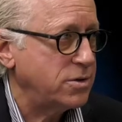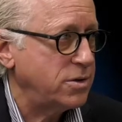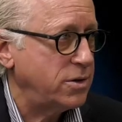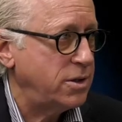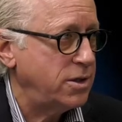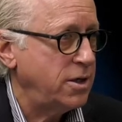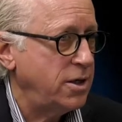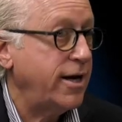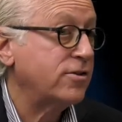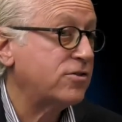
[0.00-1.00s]
area,
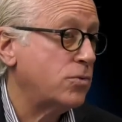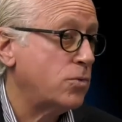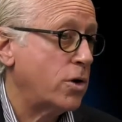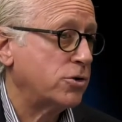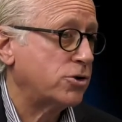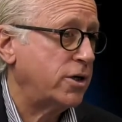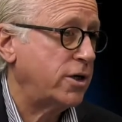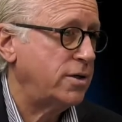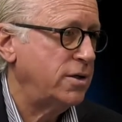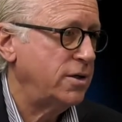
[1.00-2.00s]
and it's the
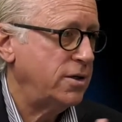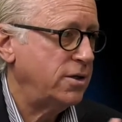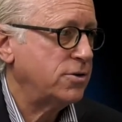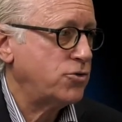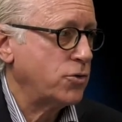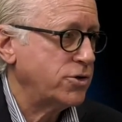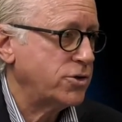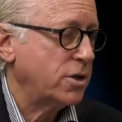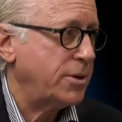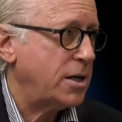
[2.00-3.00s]
watershed to
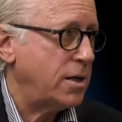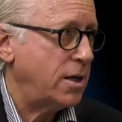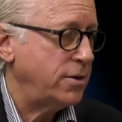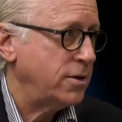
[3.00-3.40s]
Georgica Pond,